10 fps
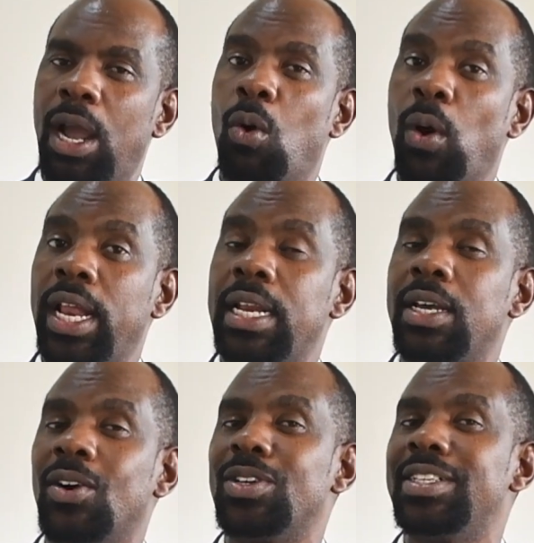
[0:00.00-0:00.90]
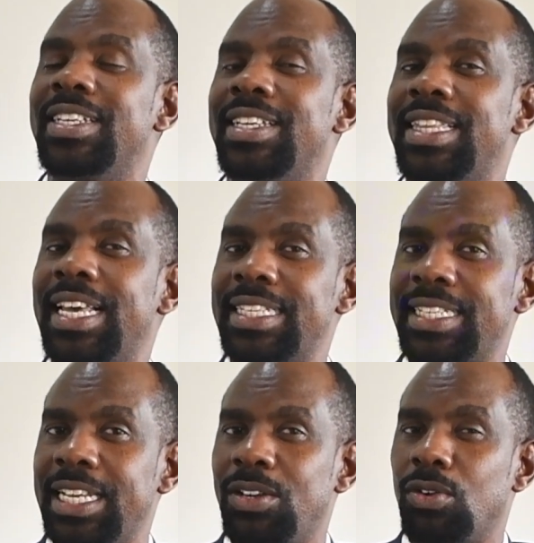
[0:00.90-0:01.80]
While on the other
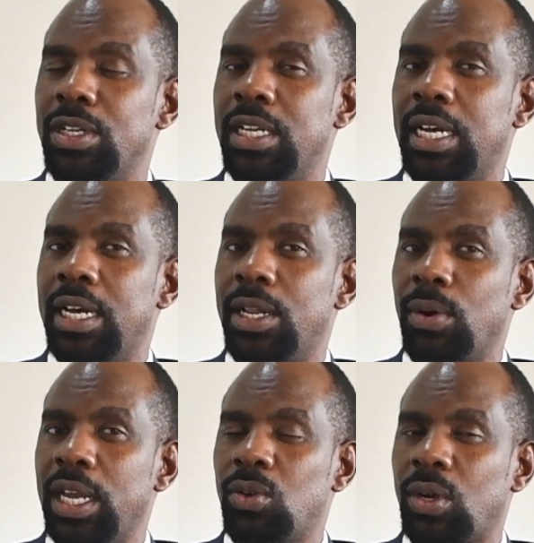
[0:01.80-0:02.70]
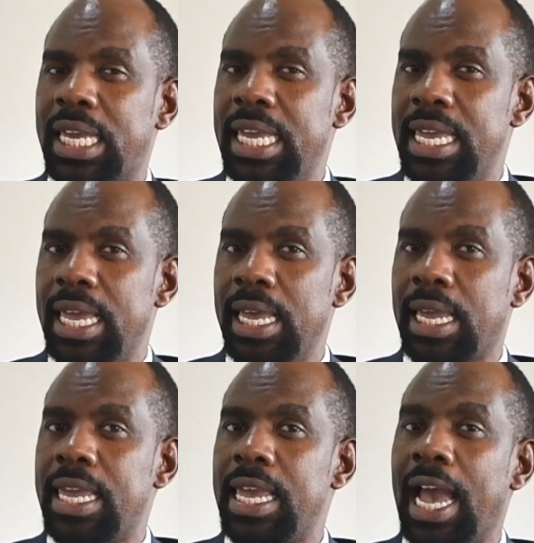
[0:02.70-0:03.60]
side, on Rungeto,
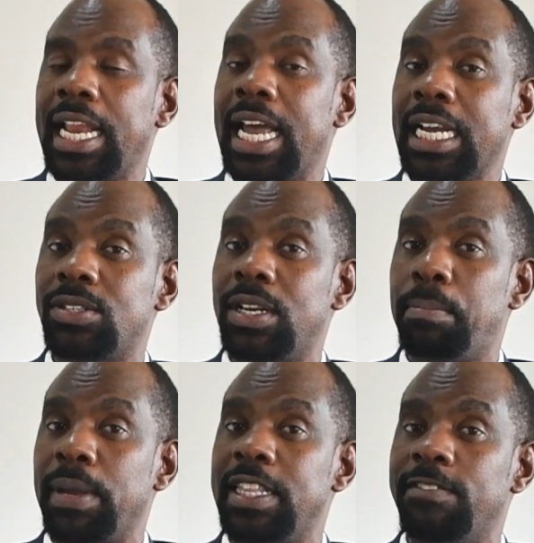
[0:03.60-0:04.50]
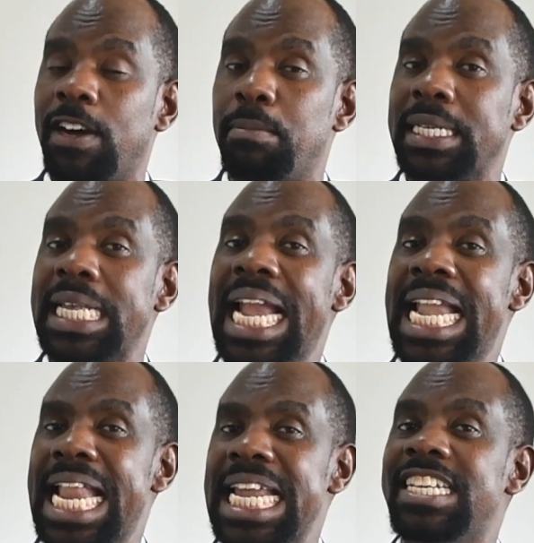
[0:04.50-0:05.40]
Kie had actually paid the farmers
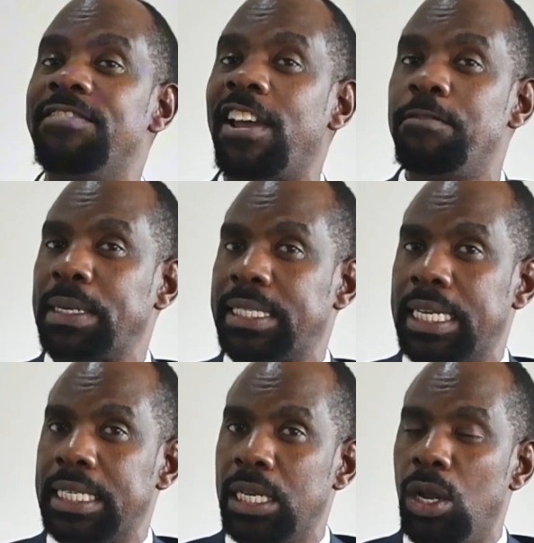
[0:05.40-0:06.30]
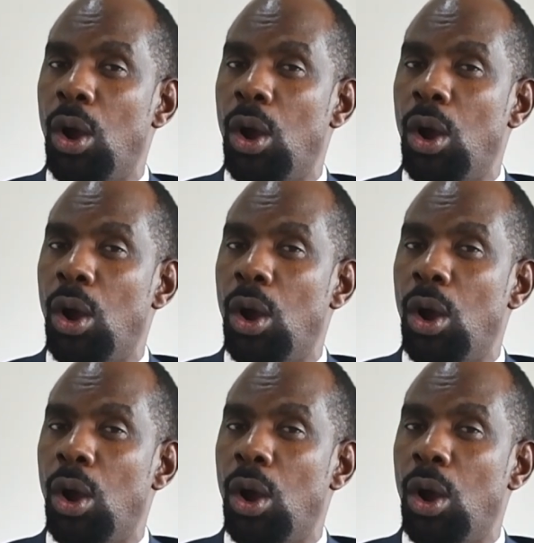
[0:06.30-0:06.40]
95%.